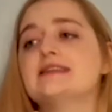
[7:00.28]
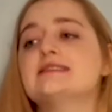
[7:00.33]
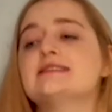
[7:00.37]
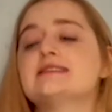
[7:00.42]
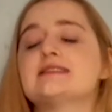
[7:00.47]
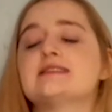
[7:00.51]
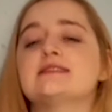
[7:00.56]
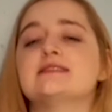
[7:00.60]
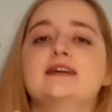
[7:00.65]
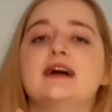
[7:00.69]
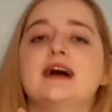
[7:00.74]

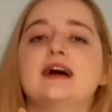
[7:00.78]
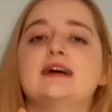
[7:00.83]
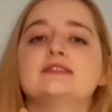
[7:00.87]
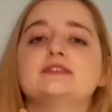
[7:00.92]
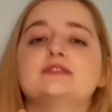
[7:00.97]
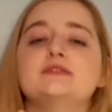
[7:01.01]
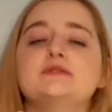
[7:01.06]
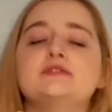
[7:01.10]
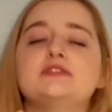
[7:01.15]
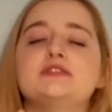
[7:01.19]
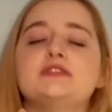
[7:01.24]
and I'll
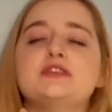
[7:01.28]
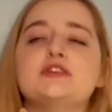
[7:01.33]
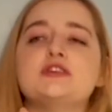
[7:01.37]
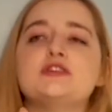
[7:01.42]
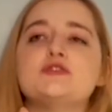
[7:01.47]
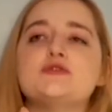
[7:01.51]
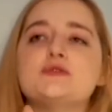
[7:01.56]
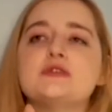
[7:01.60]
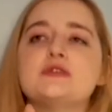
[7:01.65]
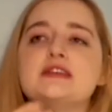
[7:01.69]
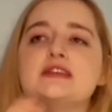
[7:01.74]
do it to
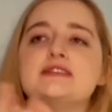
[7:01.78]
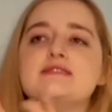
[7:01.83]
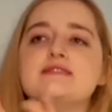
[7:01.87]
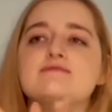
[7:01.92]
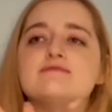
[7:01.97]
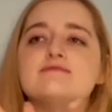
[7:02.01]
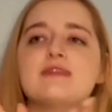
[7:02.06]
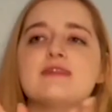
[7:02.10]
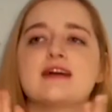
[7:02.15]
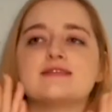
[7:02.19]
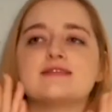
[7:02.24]
you and he
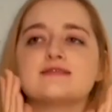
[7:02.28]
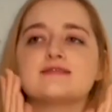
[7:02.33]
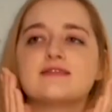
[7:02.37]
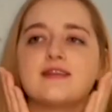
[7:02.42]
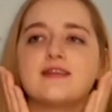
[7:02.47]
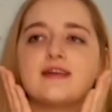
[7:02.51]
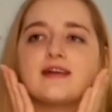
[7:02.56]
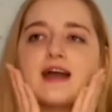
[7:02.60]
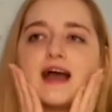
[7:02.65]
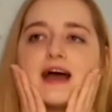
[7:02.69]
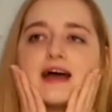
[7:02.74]
writes on
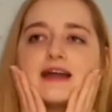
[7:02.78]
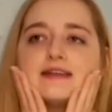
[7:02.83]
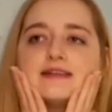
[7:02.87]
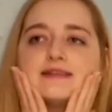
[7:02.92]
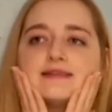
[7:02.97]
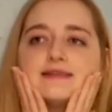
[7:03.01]
her hand.